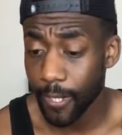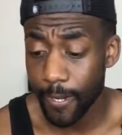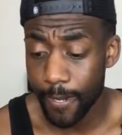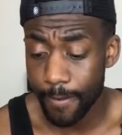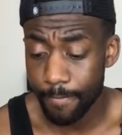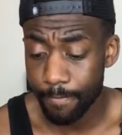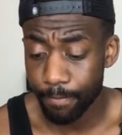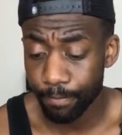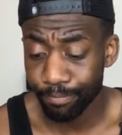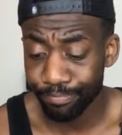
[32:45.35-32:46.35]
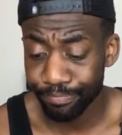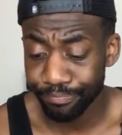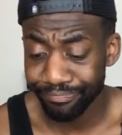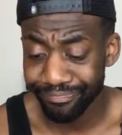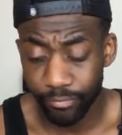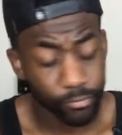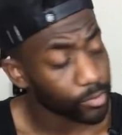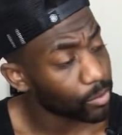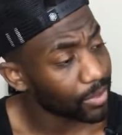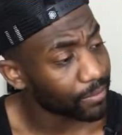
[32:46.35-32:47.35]

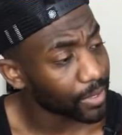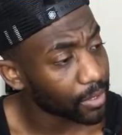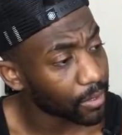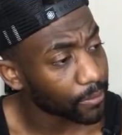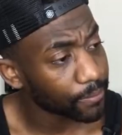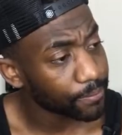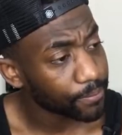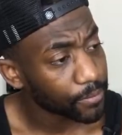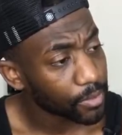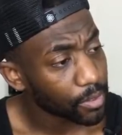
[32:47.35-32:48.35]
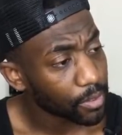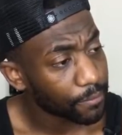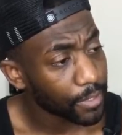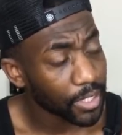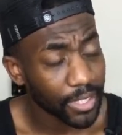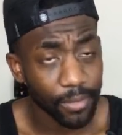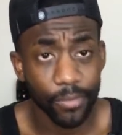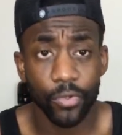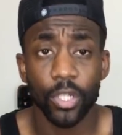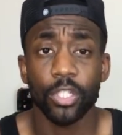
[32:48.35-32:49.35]
What have we got? Thursday
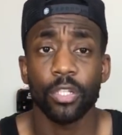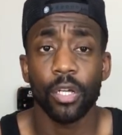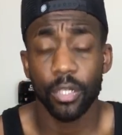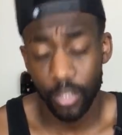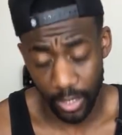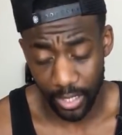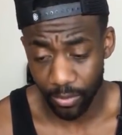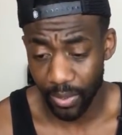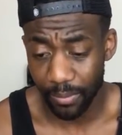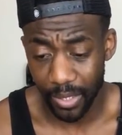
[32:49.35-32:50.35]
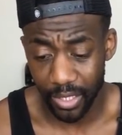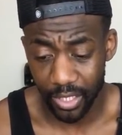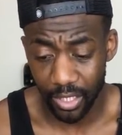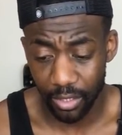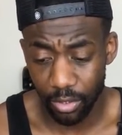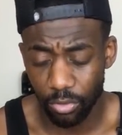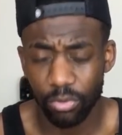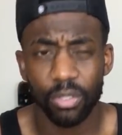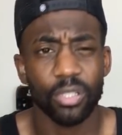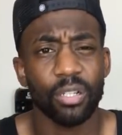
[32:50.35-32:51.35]
we've got Astana, so that's when I'm gonna see
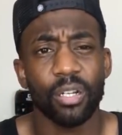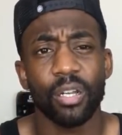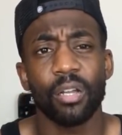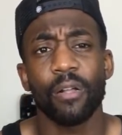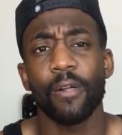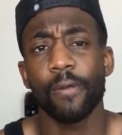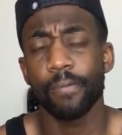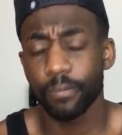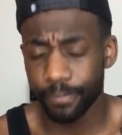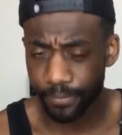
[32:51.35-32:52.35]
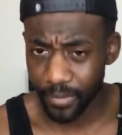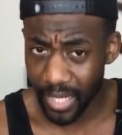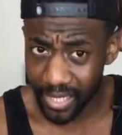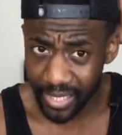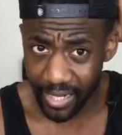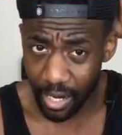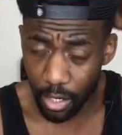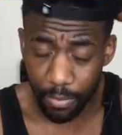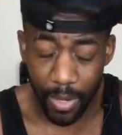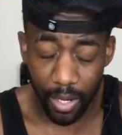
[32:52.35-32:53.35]
Astana. AZ
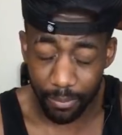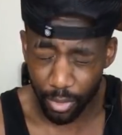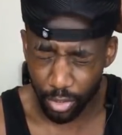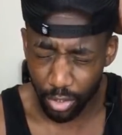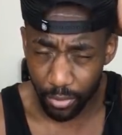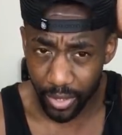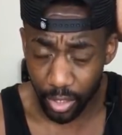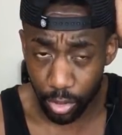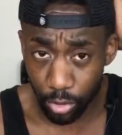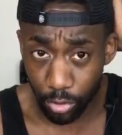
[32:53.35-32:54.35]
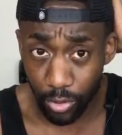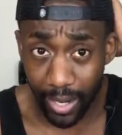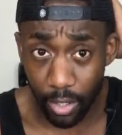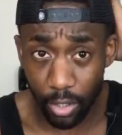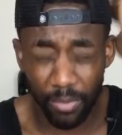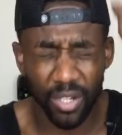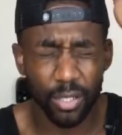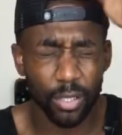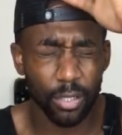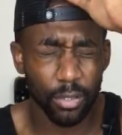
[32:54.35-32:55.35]
Alkmaar. I'm not going to Alkmaar
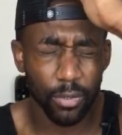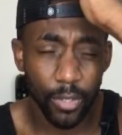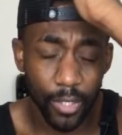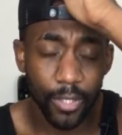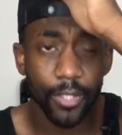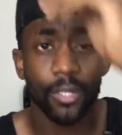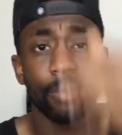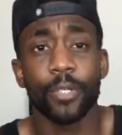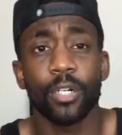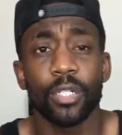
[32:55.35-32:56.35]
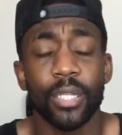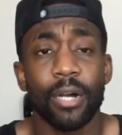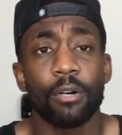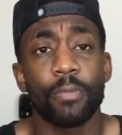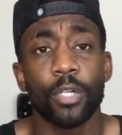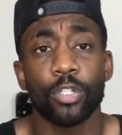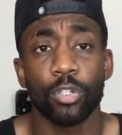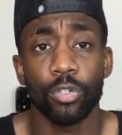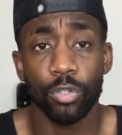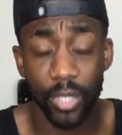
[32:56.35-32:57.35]
still. I'm not going to Alkmaar,
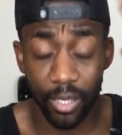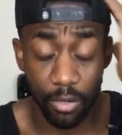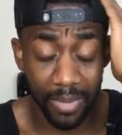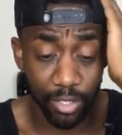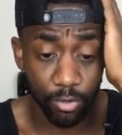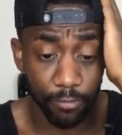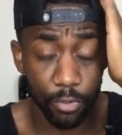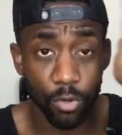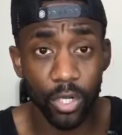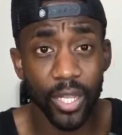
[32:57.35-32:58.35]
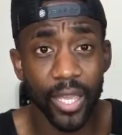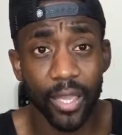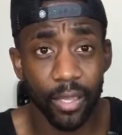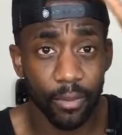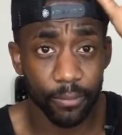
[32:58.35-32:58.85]
so you'll get your match review on here.